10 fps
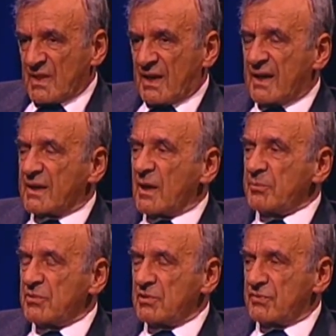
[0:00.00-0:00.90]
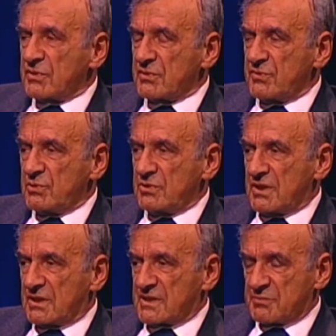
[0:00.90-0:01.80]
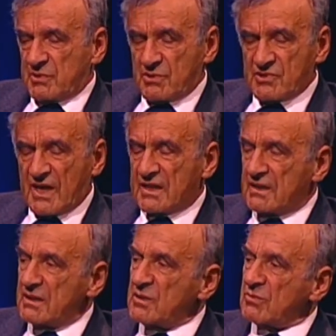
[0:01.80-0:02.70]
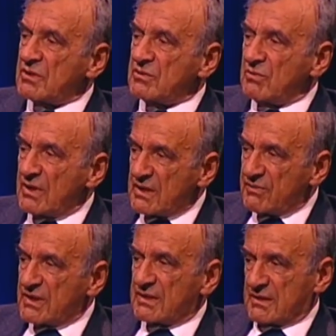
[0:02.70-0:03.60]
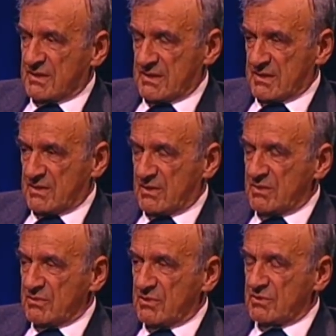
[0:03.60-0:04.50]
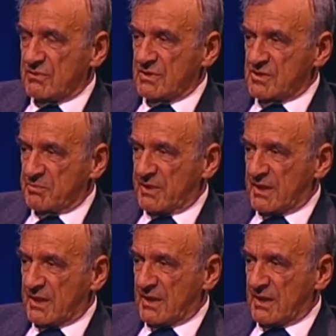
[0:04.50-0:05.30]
I kept it for a few years because I didn't want to leave it on a note of despair.